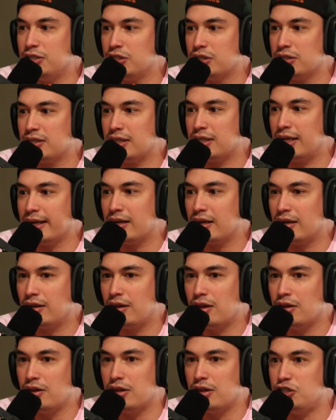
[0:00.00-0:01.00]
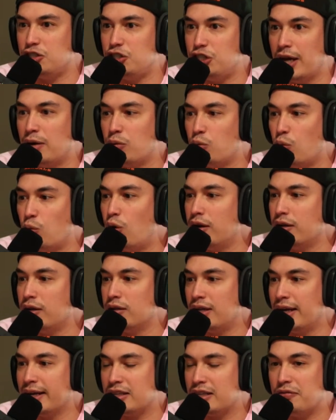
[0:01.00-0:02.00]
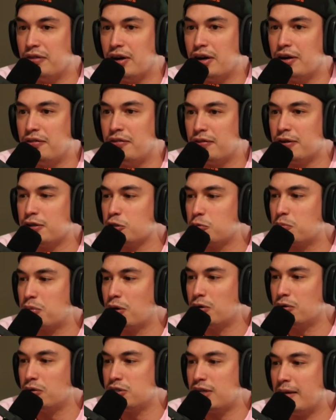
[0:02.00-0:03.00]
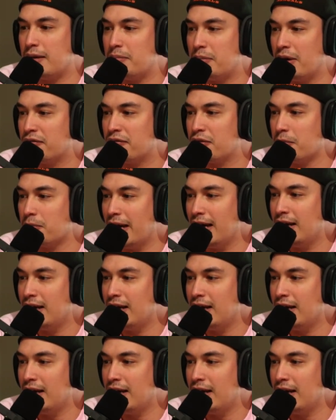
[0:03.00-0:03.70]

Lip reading: like the Gen 1, like the very first prototype ever made